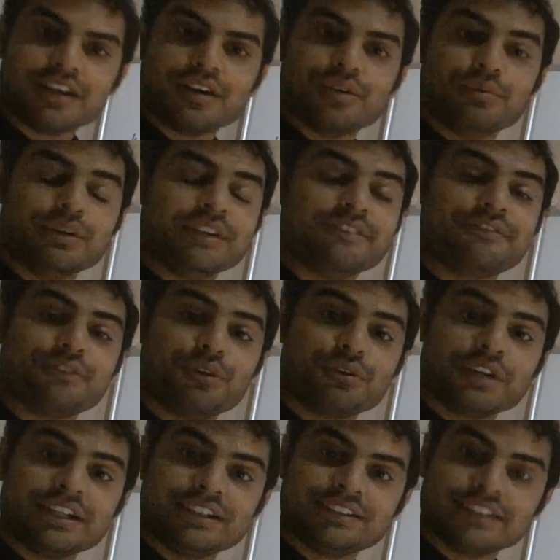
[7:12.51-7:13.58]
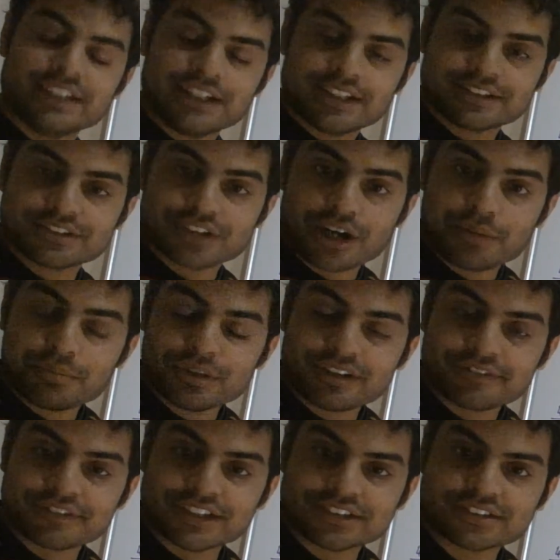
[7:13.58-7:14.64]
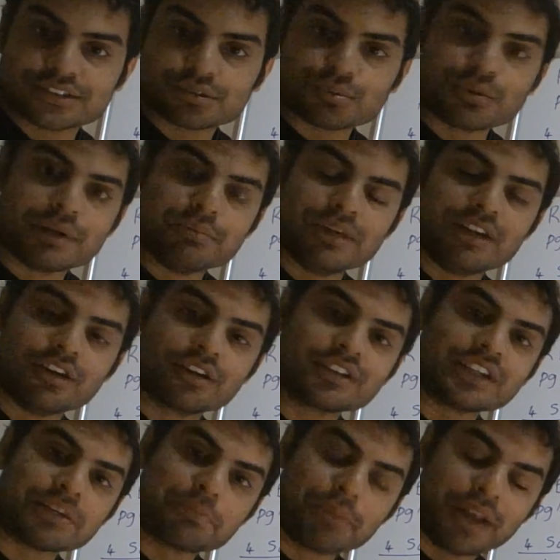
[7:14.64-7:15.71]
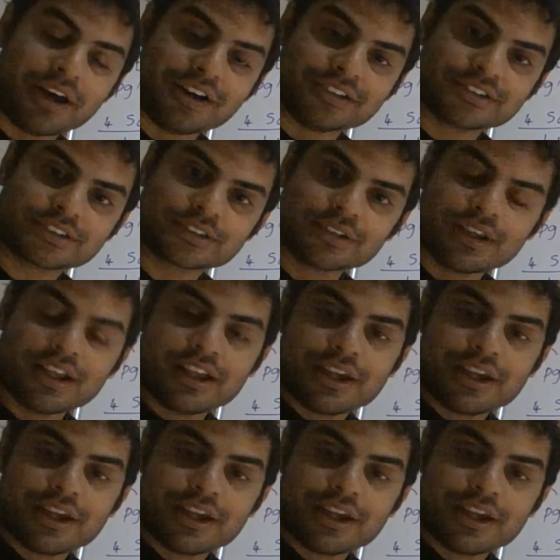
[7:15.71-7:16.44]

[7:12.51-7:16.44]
We've already seen an example of this when we looked at plants.